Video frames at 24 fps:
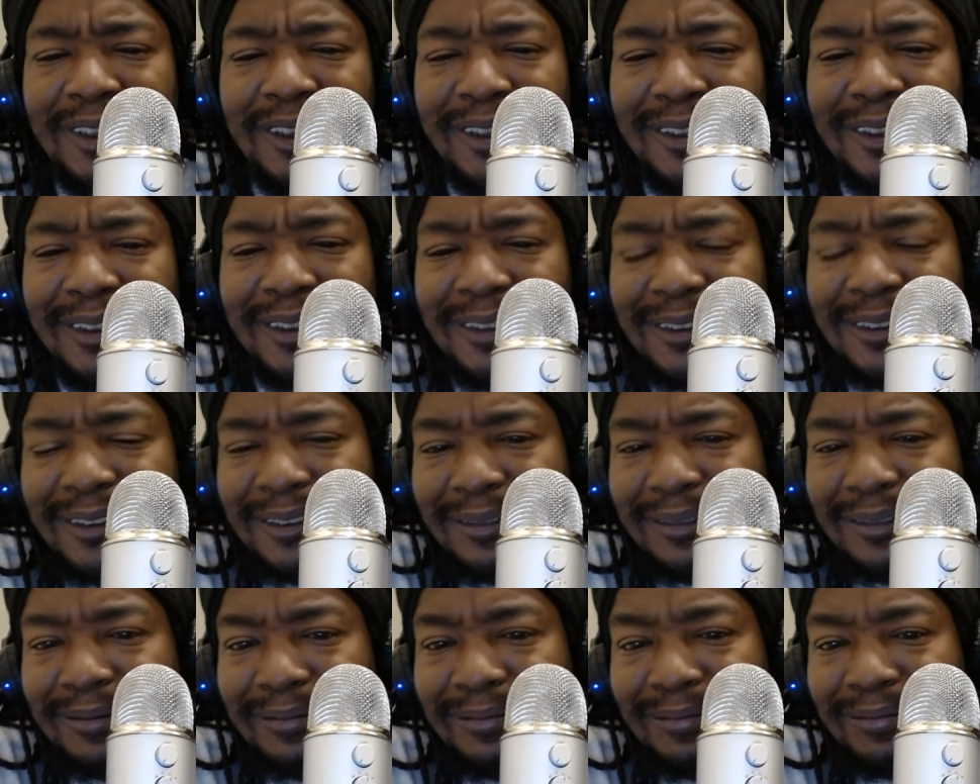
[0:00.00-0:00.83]
there,
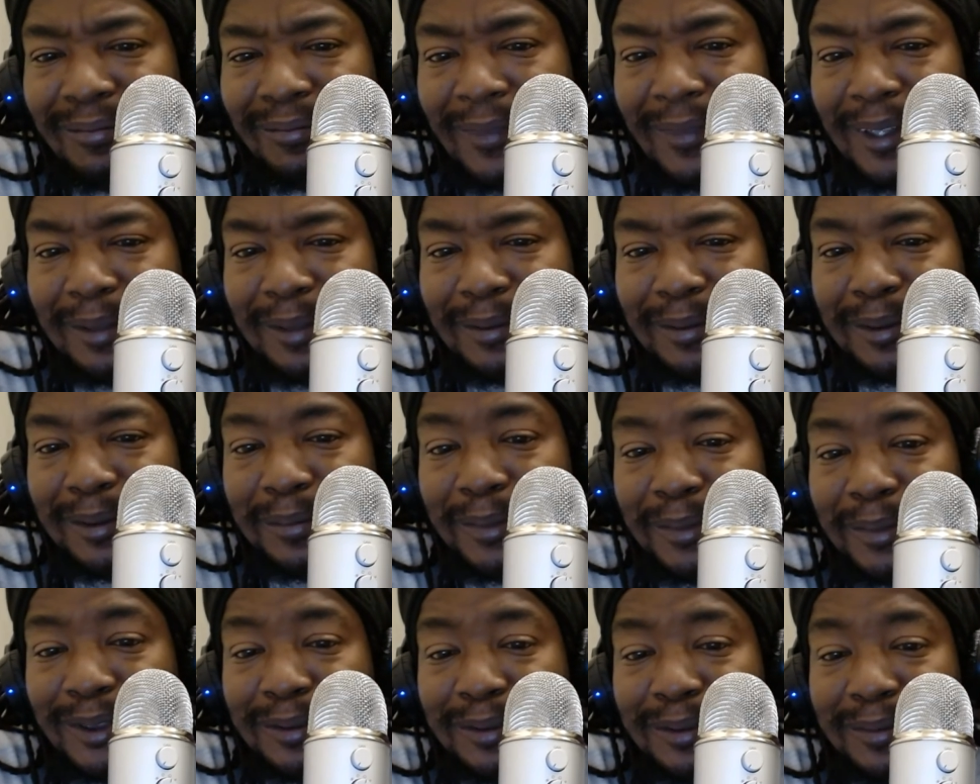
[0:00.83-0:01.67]
I would have
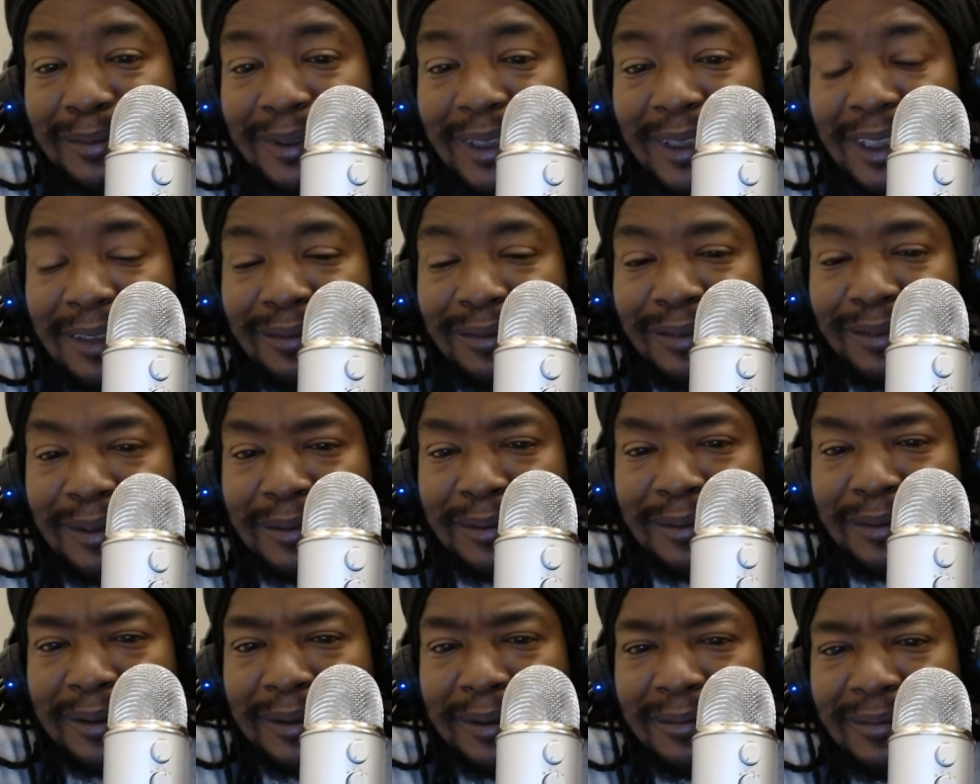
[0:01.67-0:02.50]
bought some dank for
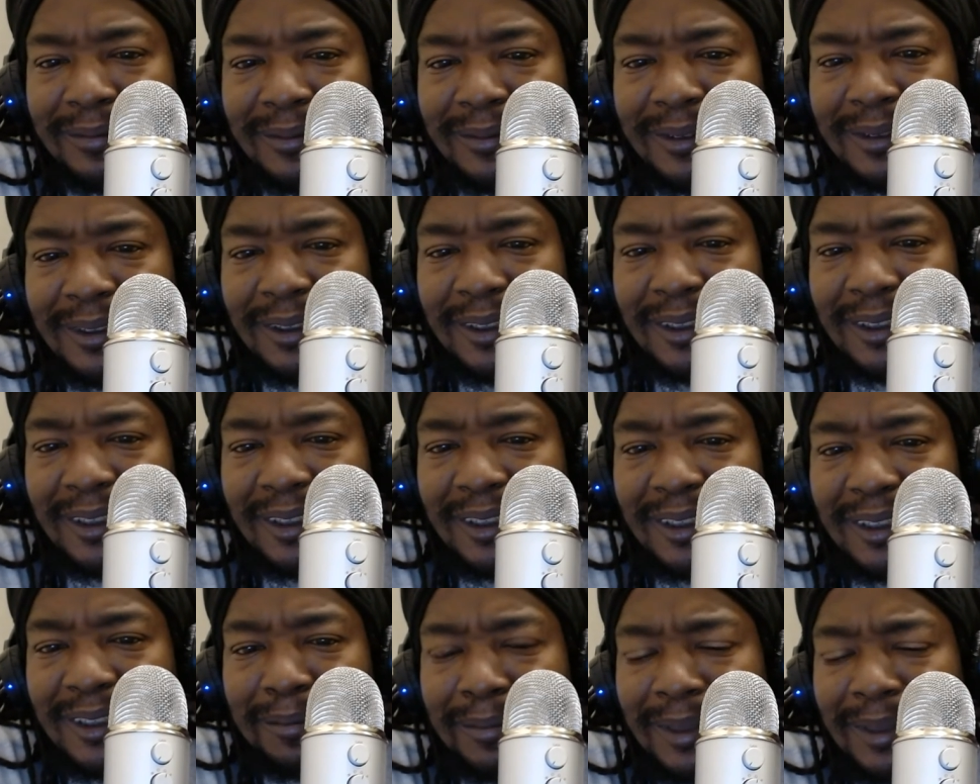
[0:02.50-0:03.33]
me.
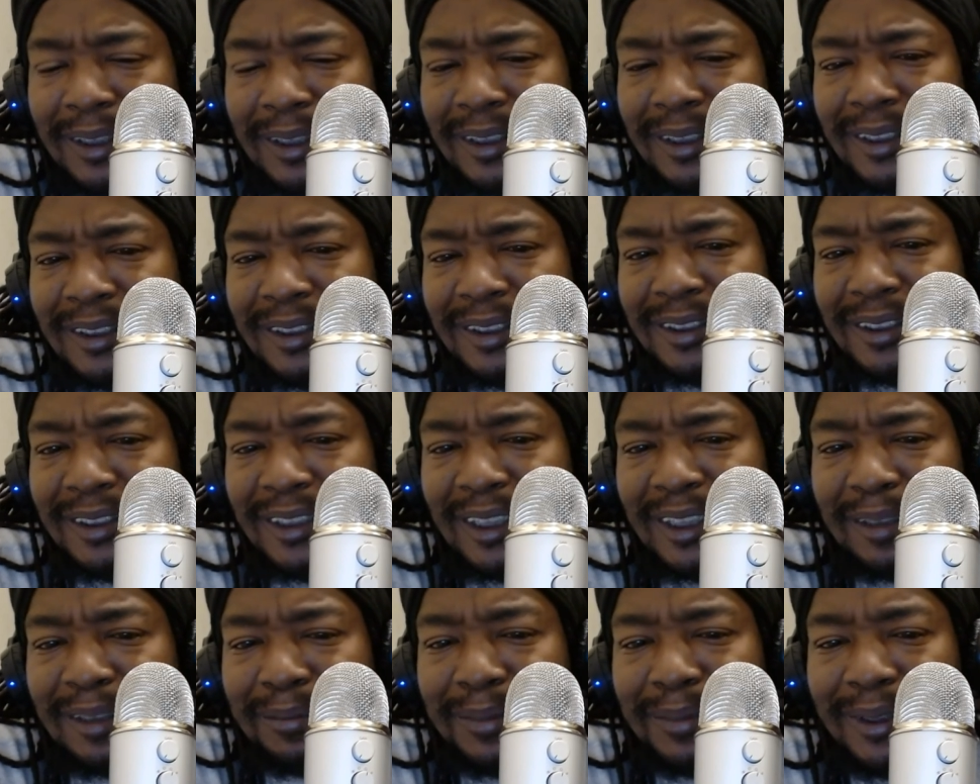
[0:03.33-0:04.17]
But I didn't see
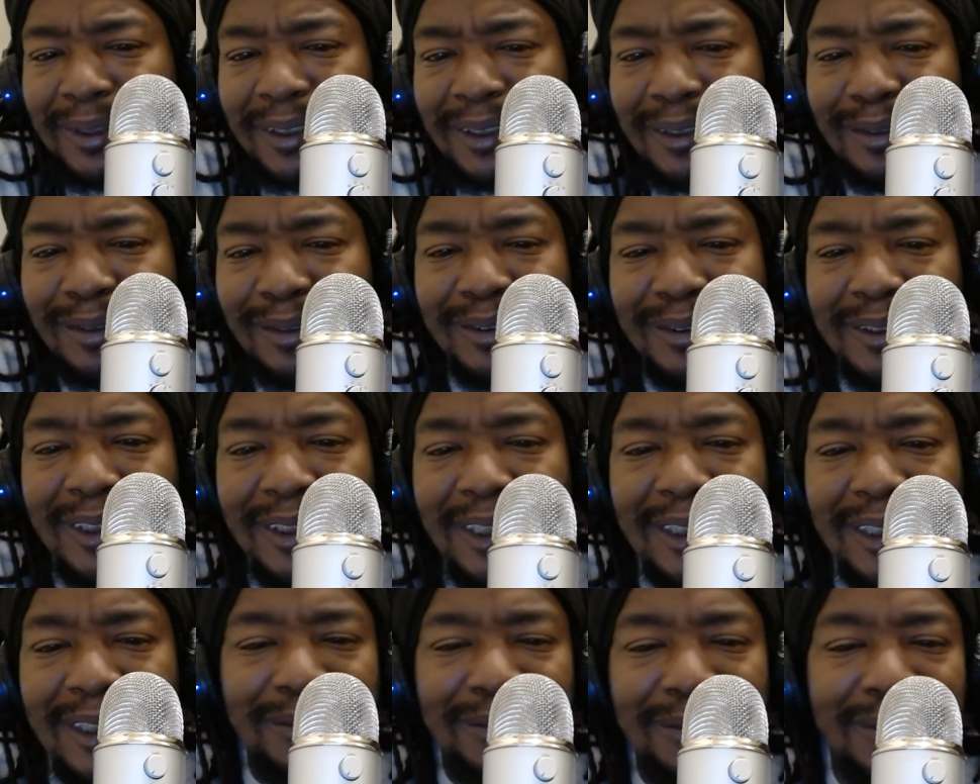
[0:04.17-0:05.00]
how big those
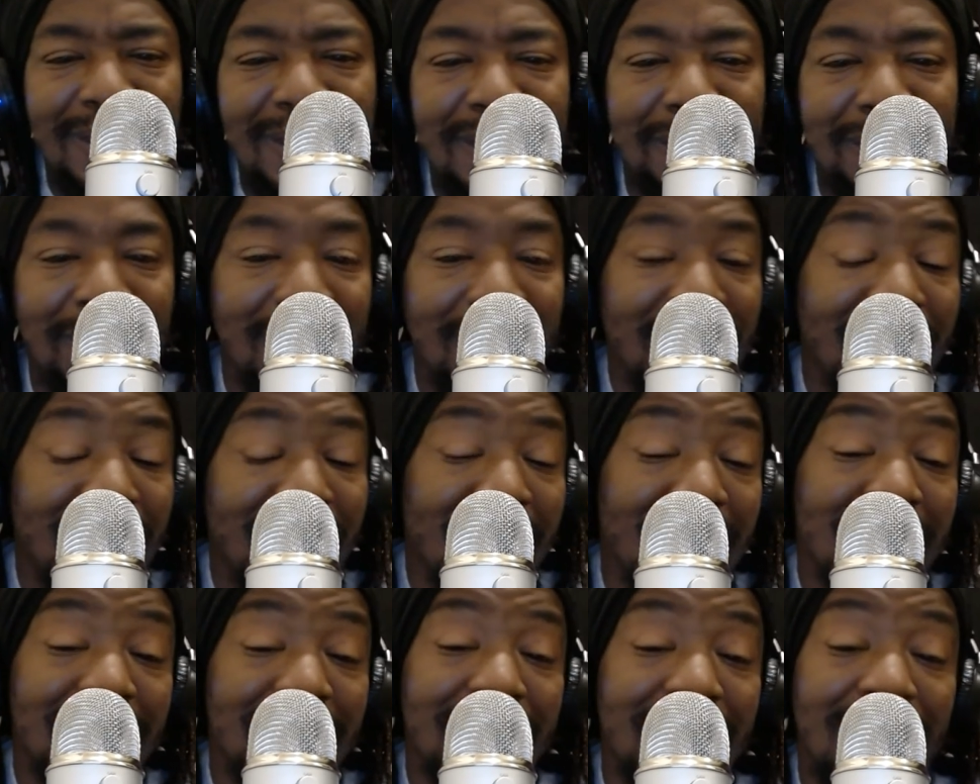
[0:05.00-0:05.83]
dimes was. But he
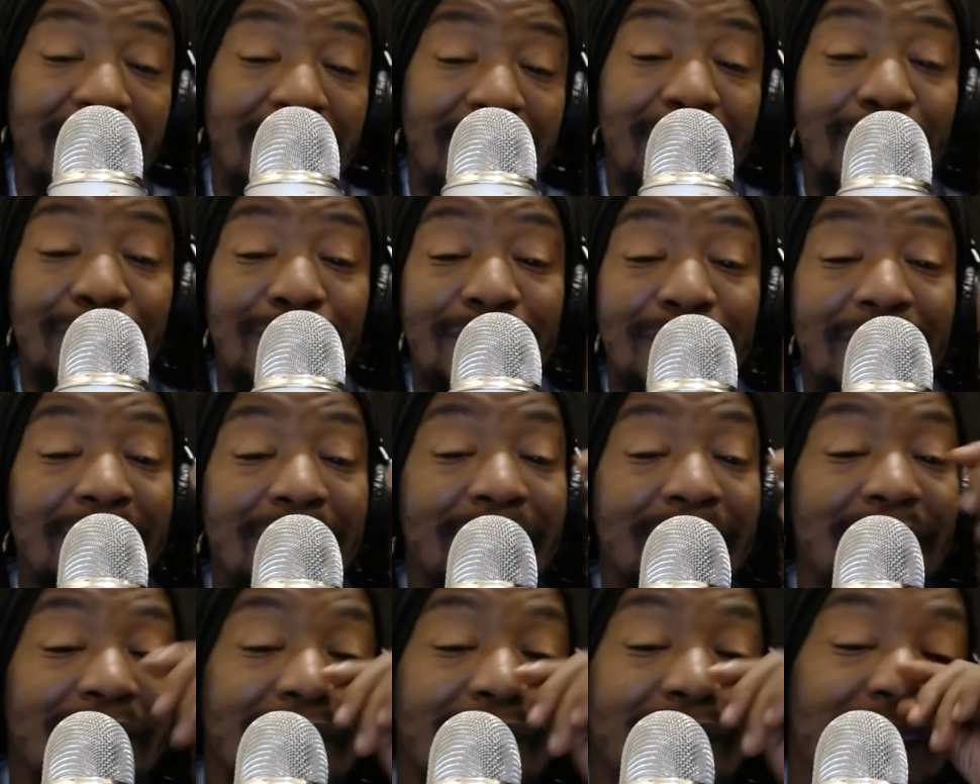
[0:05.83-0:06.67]
had a scale right
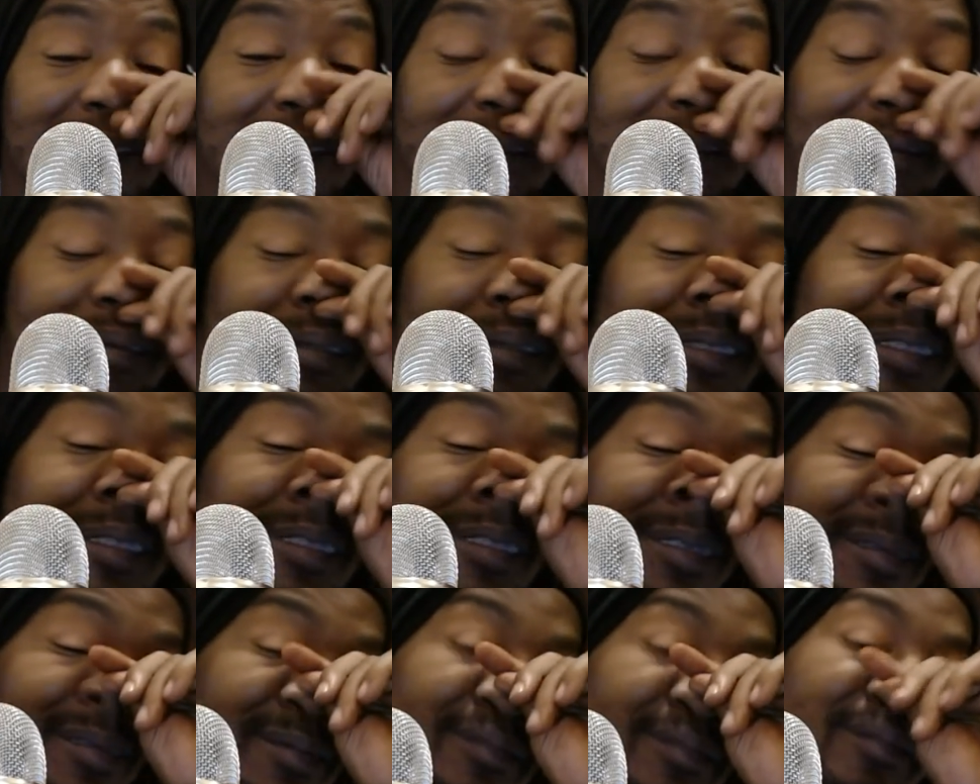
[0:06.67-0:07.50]
there.
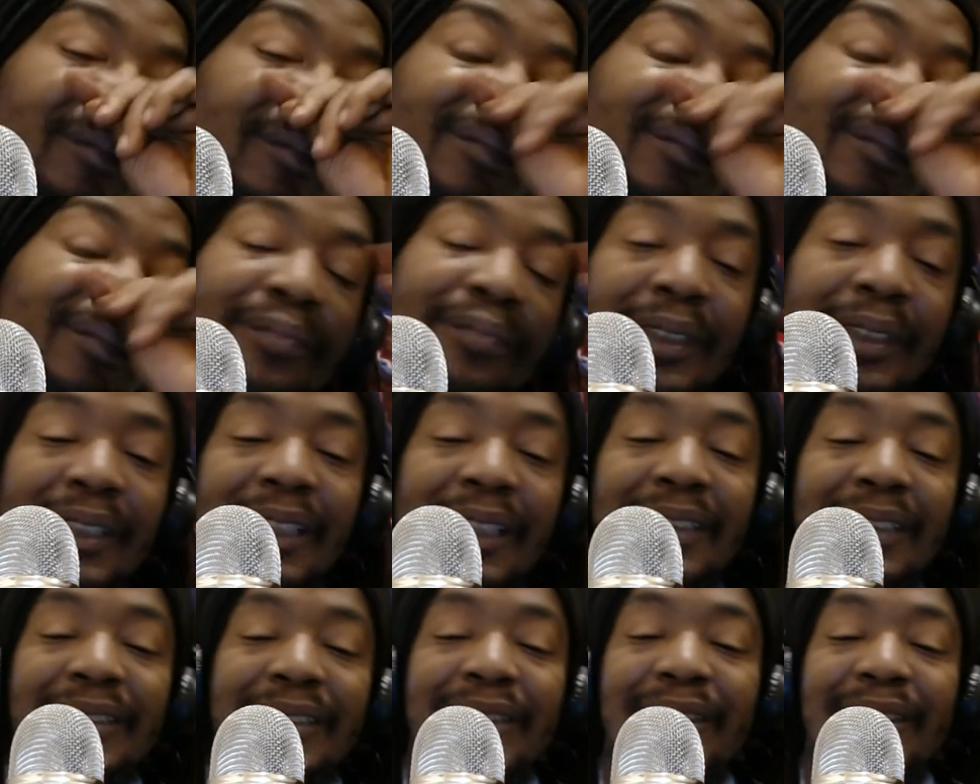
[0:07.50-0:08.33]
Yeah,